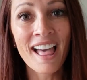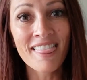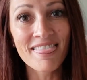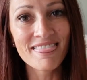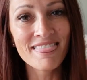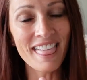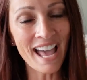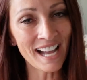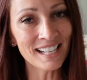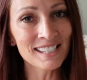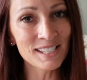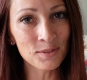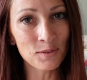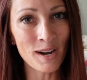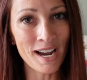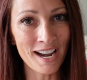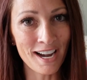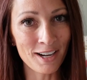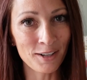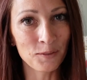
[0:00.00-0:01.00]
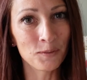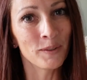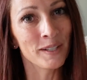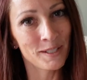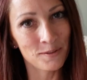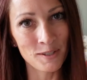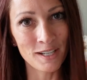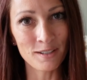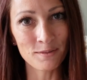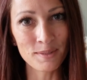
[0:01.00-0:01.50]
That's where
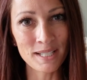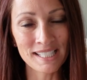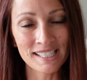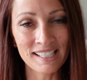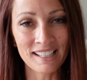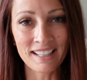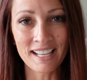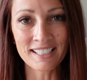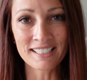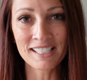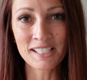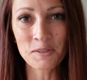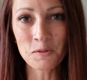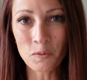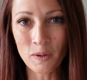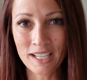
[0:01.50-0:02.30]
we will be selecting